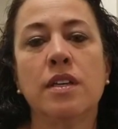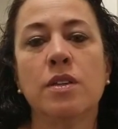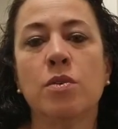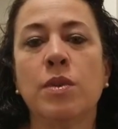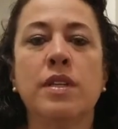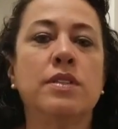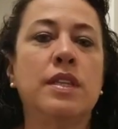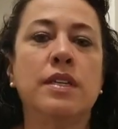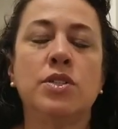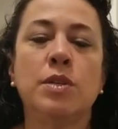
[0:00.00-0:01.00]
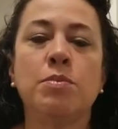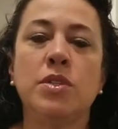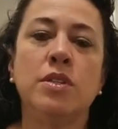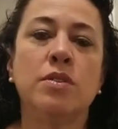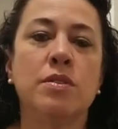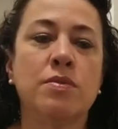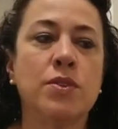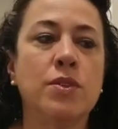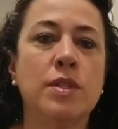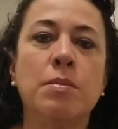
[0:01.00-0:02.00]
the one that they ship to you, the
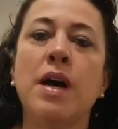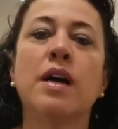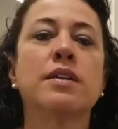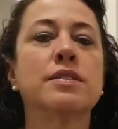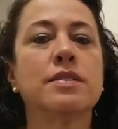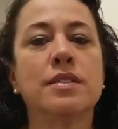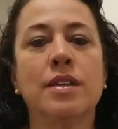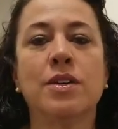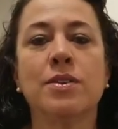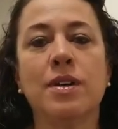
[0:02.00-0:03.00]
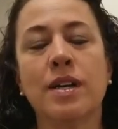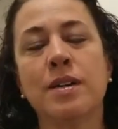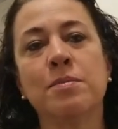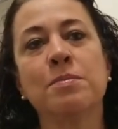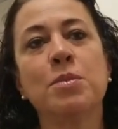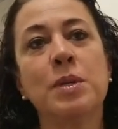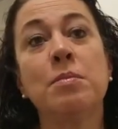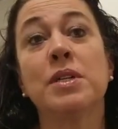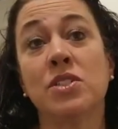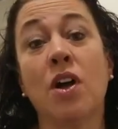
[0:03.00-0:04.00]
food in the box, you know, pretty
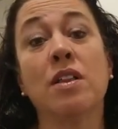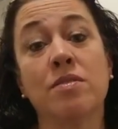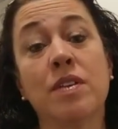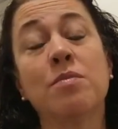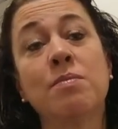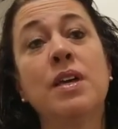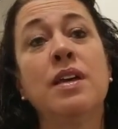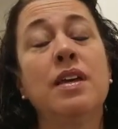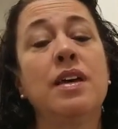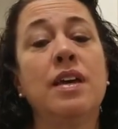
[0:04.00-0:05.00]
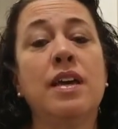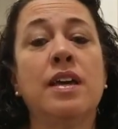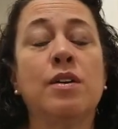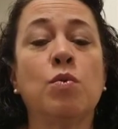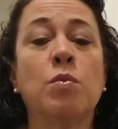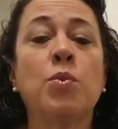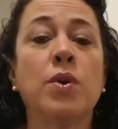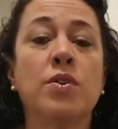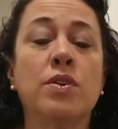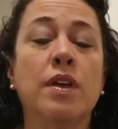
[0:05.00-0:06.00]
much all of them at one
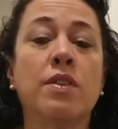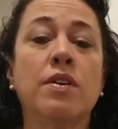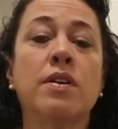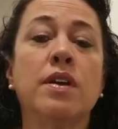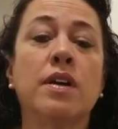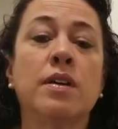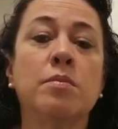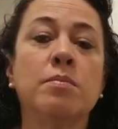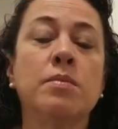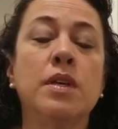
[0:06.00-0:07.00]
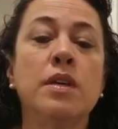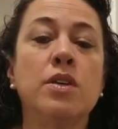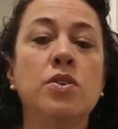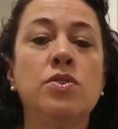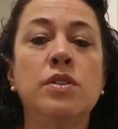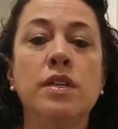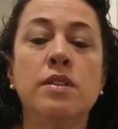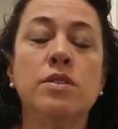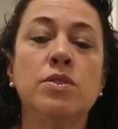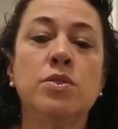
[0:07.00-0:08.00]
point or another. Usually I'll
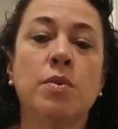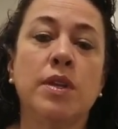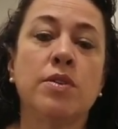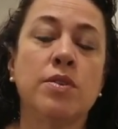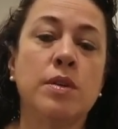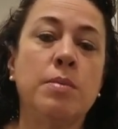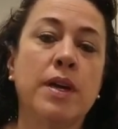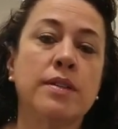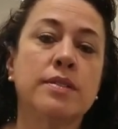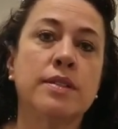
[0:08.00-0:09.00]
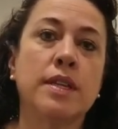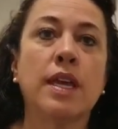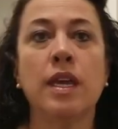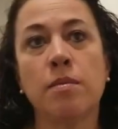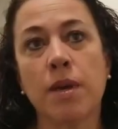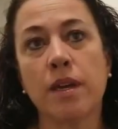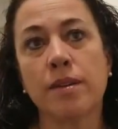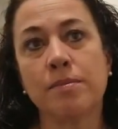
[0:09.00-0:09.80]
lose 20 or 30 pounds and then I gain it back.